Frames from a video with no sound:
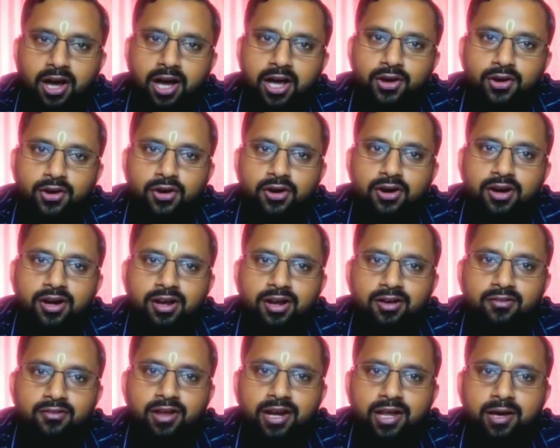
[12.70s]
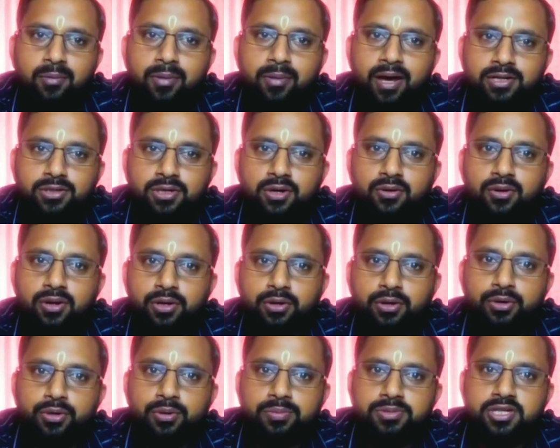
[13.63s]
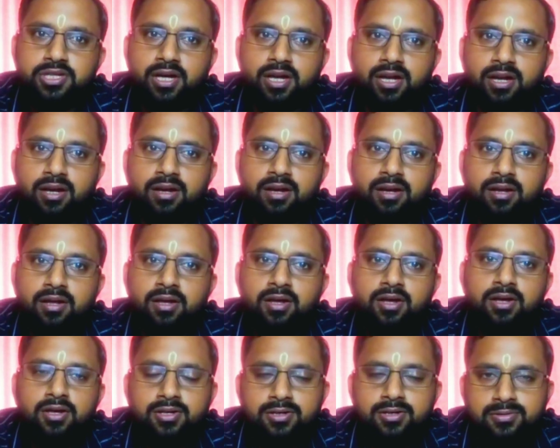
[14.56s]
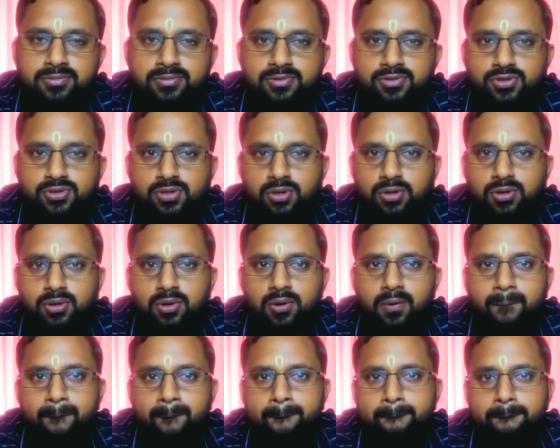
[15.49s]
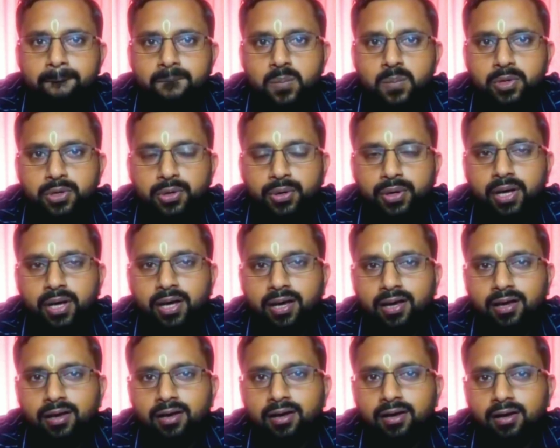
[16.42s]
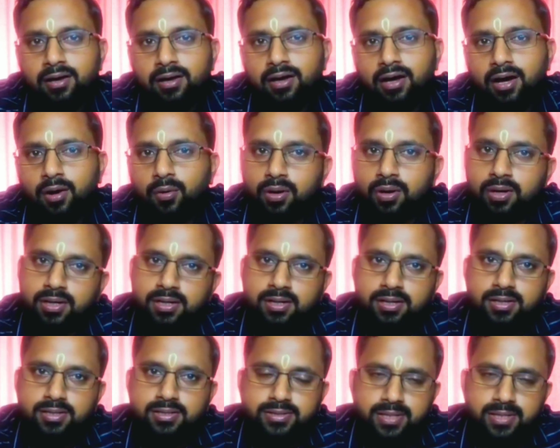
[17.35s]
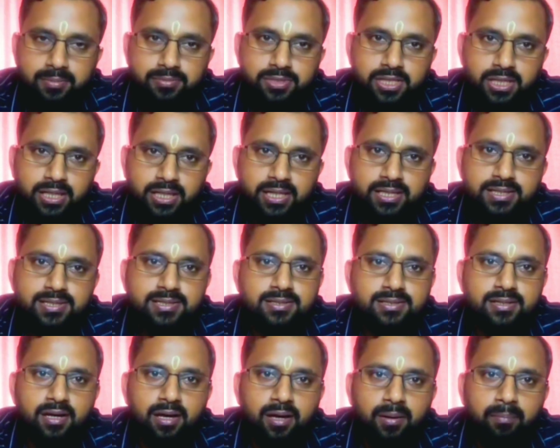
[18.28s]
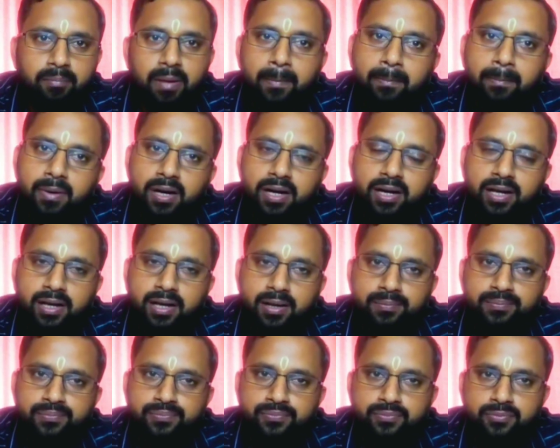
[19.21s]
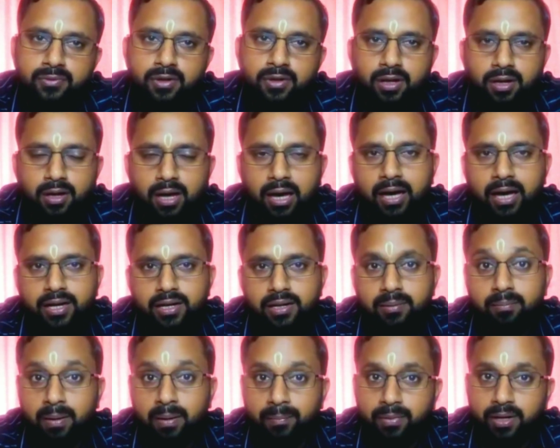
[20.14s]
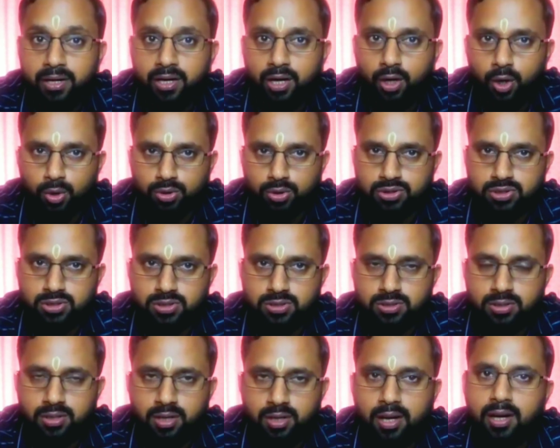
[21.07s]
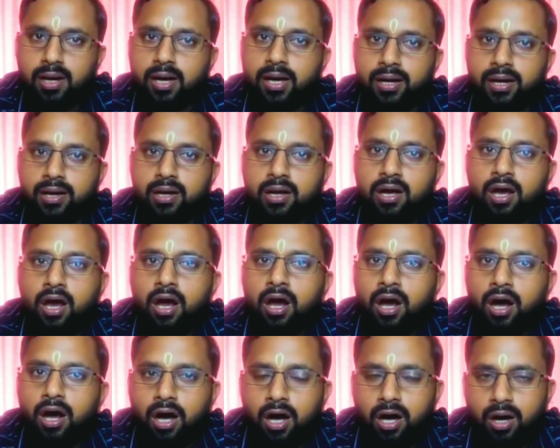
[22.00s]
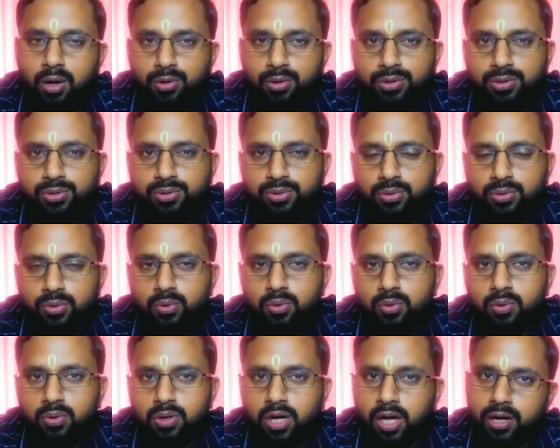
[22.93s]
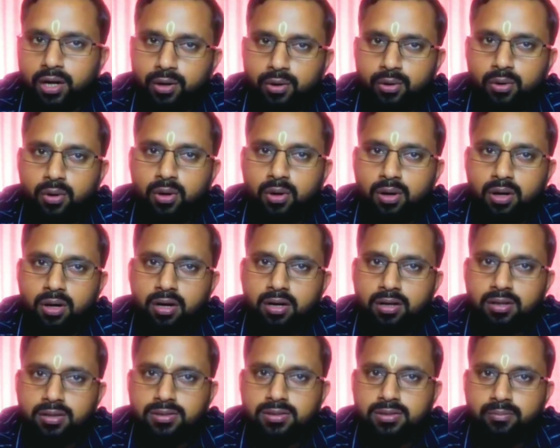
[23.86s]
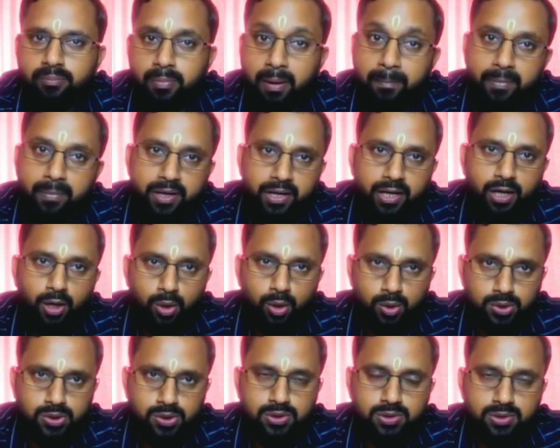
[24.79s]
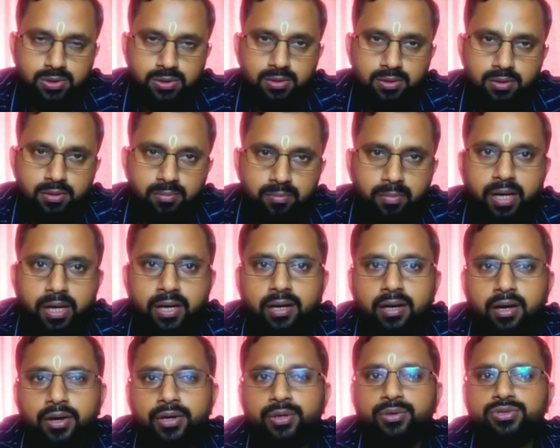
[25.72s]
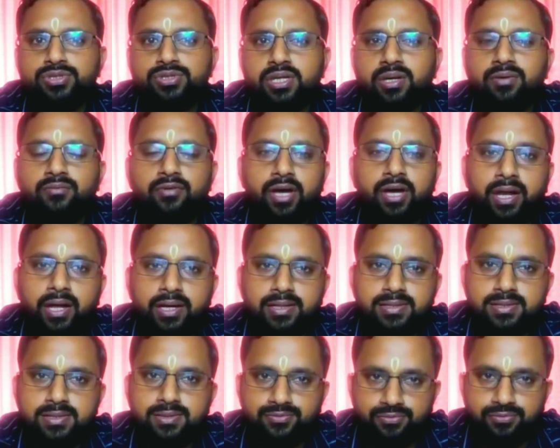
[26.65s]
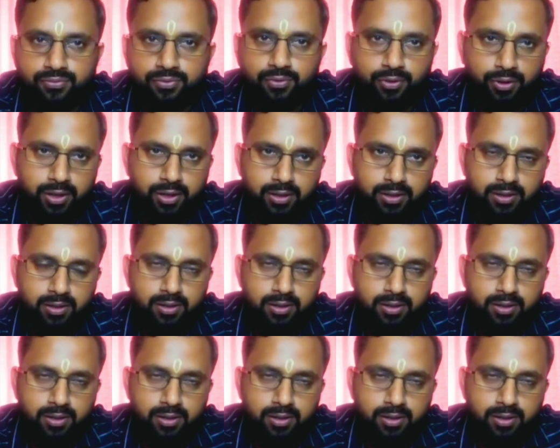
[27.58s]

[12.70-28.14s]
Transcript: Hi all, welcome back to our YouTube channel. So today our subject is memory and memory loss and how to control memory loss by using various food.